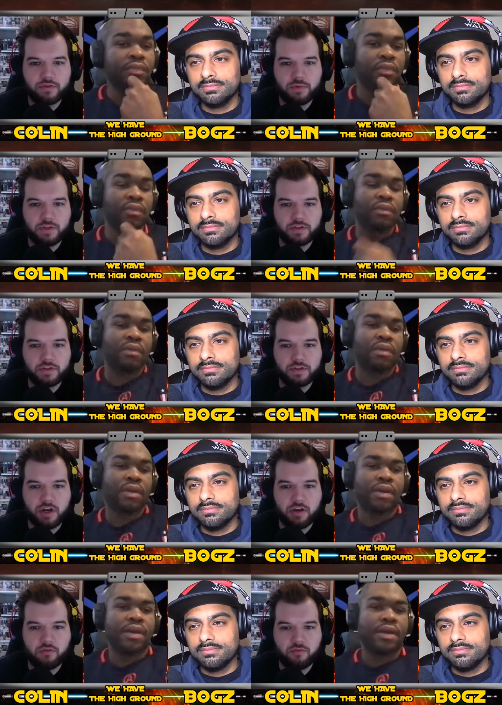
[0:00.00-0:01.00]
Speaker 1: me is just
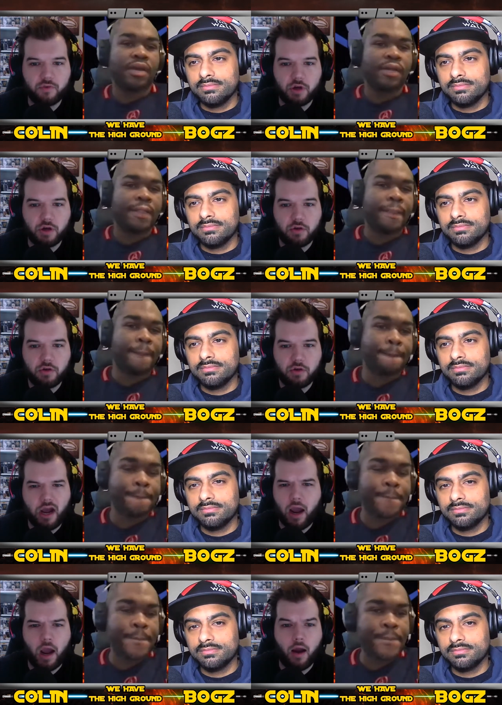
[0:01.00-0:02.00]
kind of. Uh,
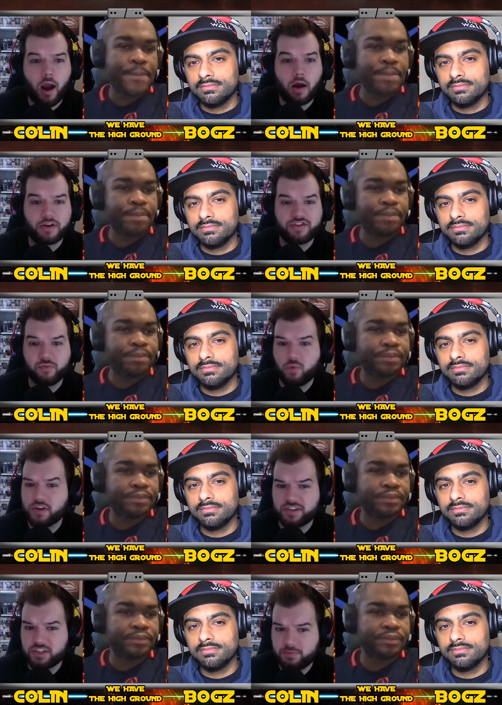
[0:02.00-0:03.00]
I, I honestly
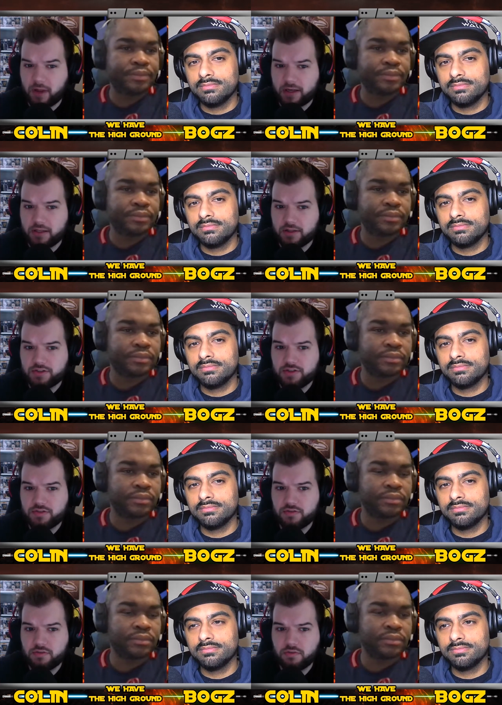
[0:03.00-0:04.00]
wasn't expecting this
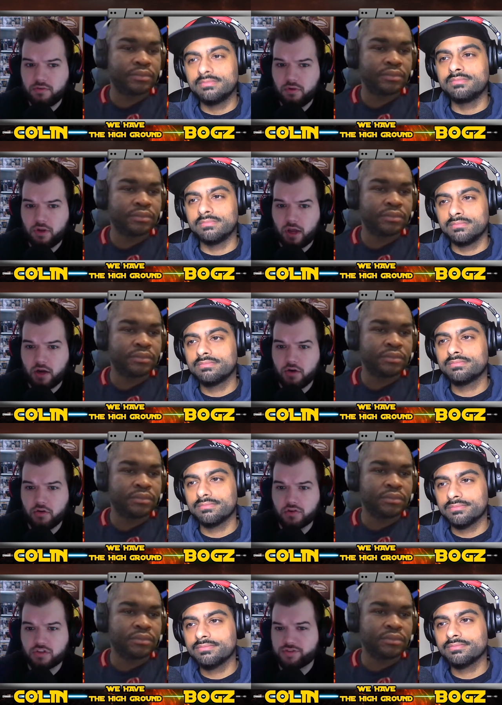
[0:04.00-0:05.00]
mm. kind of
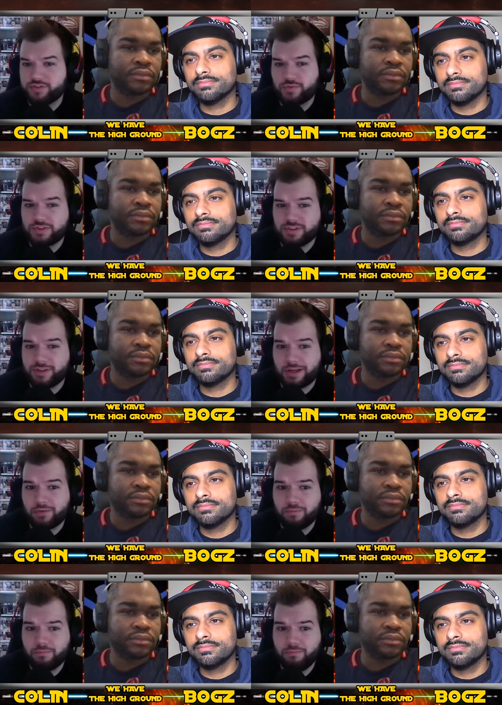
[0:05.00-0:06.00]
news because this wasn't like
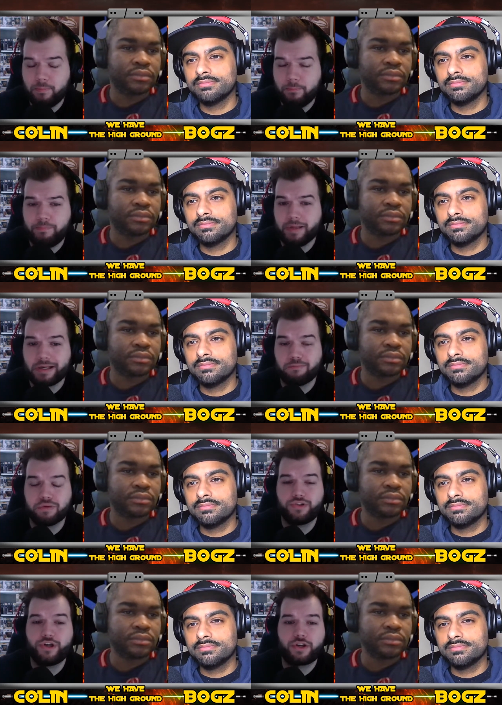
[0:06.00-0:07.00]
a big
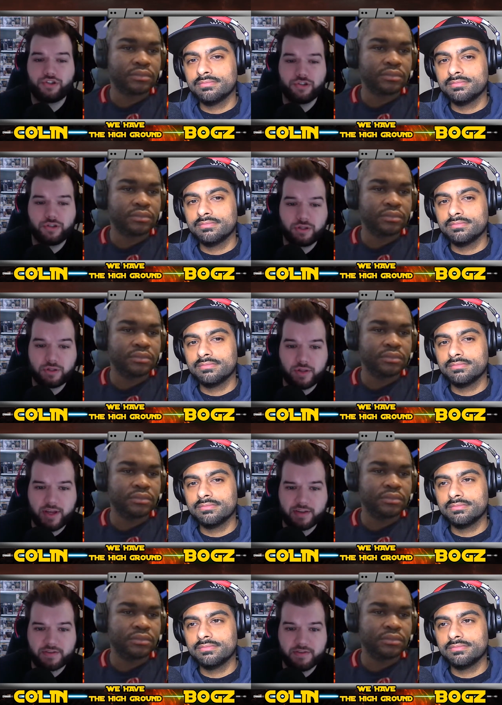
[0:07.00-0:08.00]
production like the
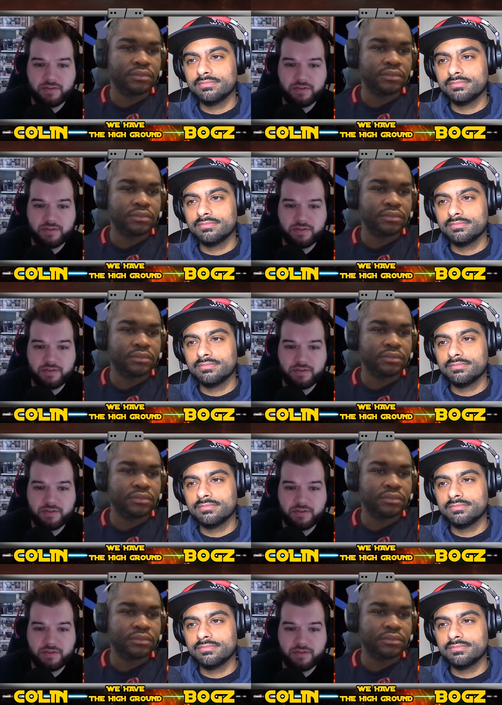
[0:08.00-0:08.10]
last